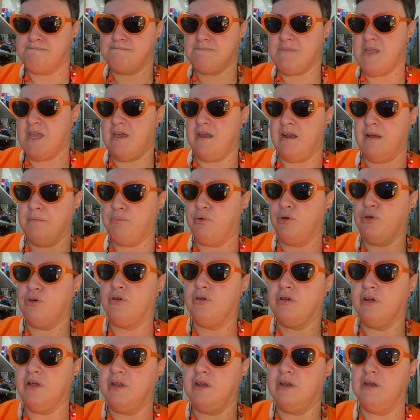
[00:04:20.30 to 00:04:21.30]
And I put her
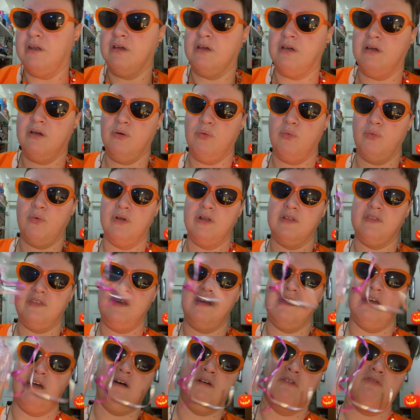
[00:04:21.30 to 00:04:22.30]
in one of the
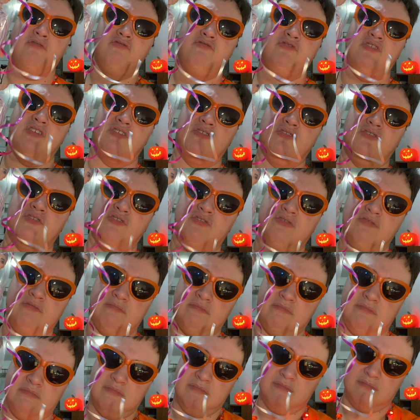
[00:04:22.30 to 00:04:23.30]
outfits
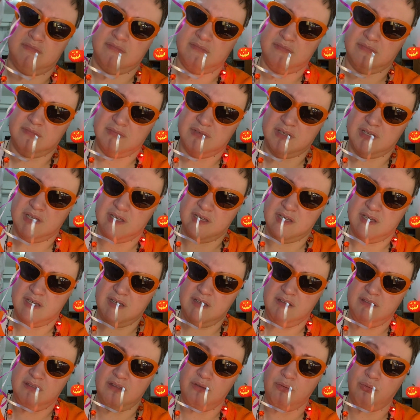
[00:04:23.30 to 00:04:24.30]

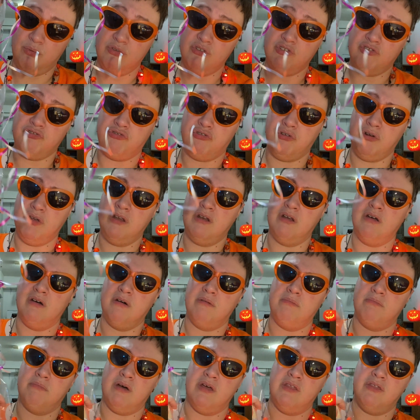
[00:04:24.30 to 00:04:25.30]
that was freed
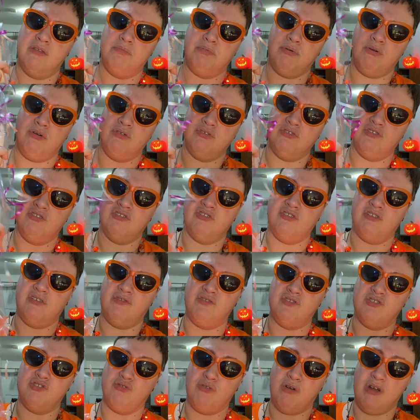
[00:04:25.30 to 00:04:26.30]
up by the purchase of a
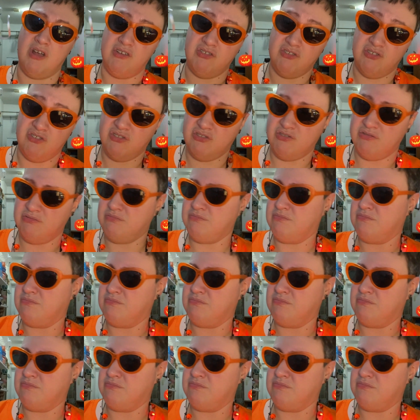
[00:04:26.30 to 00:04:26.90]
dress,